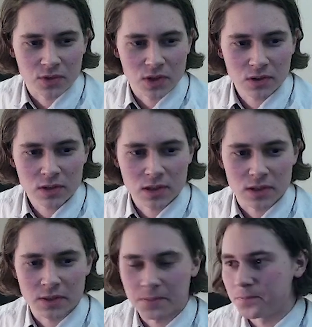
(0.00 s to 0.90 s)

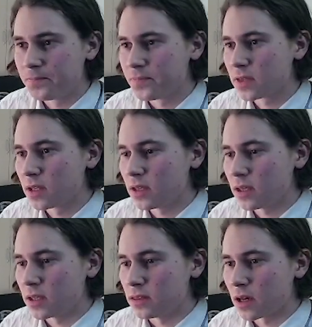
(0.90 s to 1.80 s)
on.
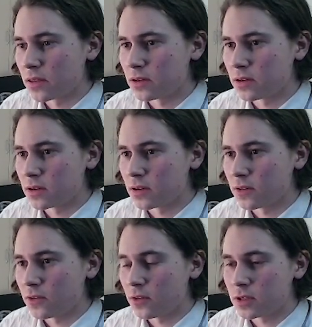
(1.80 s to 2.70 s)

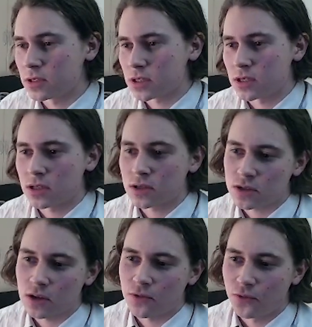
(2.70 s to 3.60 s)
Another it
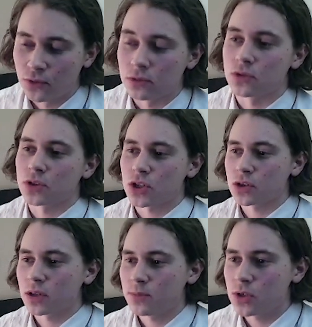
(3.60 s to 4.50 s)
is a full
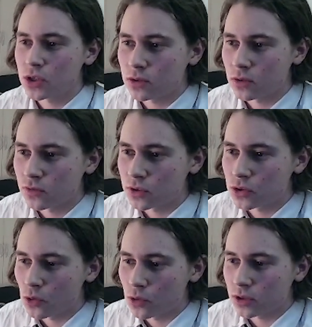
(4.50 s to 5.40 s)
illustration commission of a Tauren